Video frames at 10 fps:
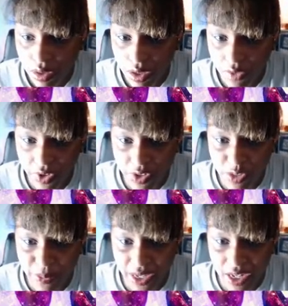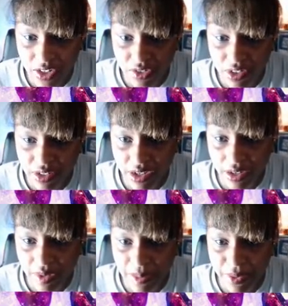I found the spaghetti strings. How
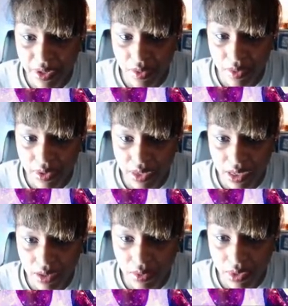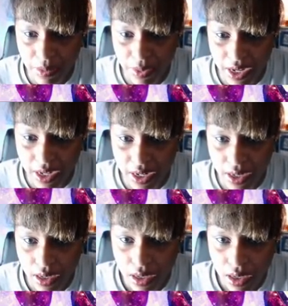do I put it? What do I need? Where to pot it?
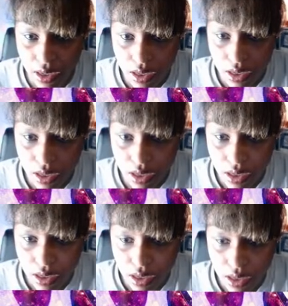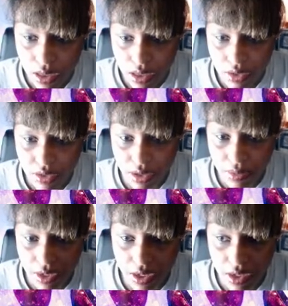Ninja, I'm
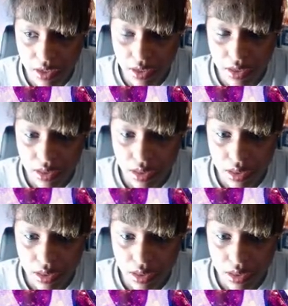lost.